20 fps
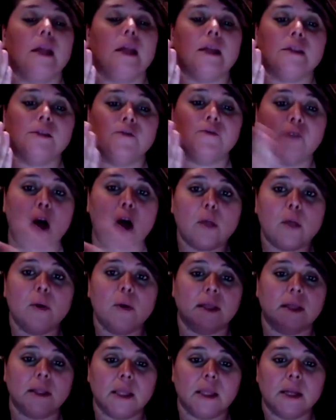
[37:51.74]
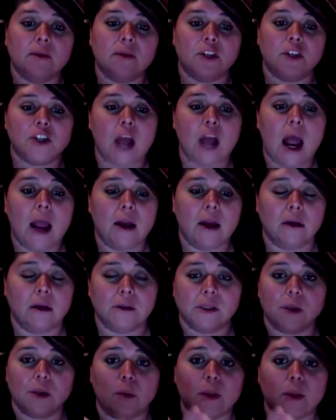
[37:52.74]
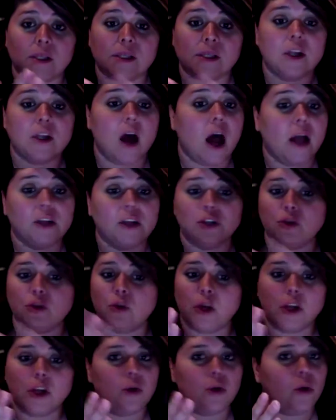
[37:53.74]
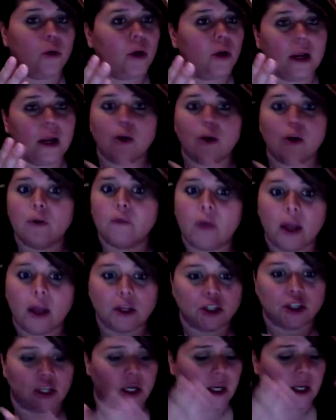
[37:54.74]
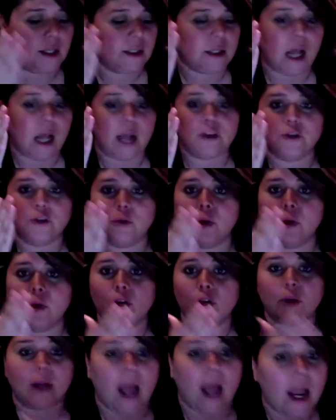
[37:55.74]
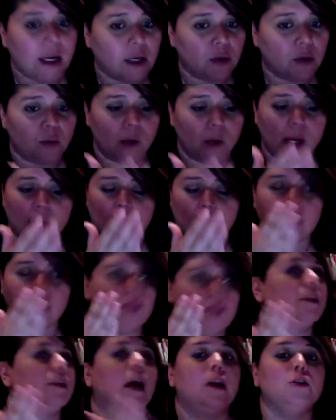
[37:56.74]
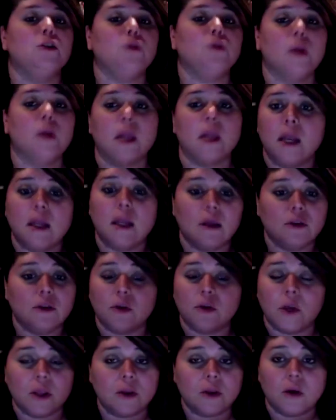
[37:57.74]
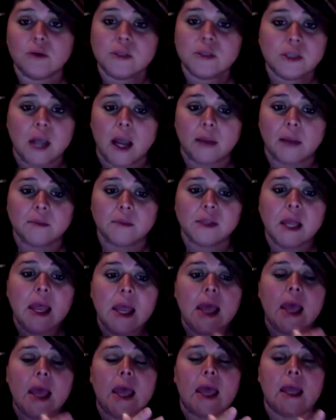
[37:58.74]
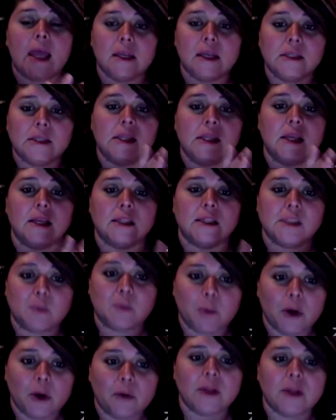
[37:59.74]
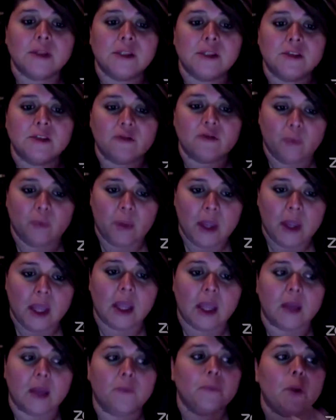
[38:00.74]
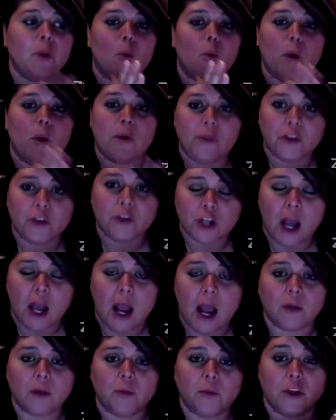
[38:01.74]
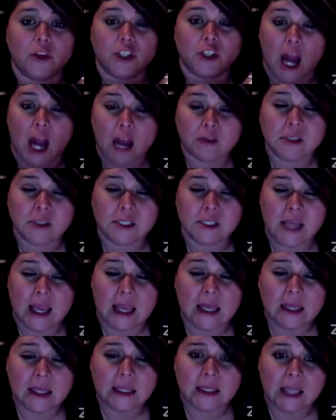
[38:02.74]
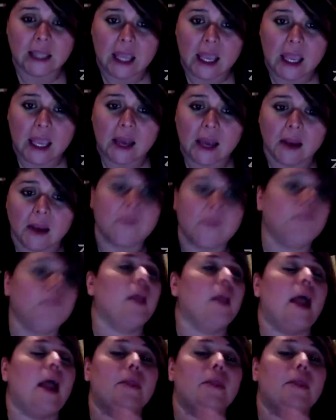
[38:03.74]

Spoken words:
following the lead of the child. So it's not during your intervention. It's not during your guided reading. It's not during those times. It is the experience of being with the child, where the child's taking the lead and the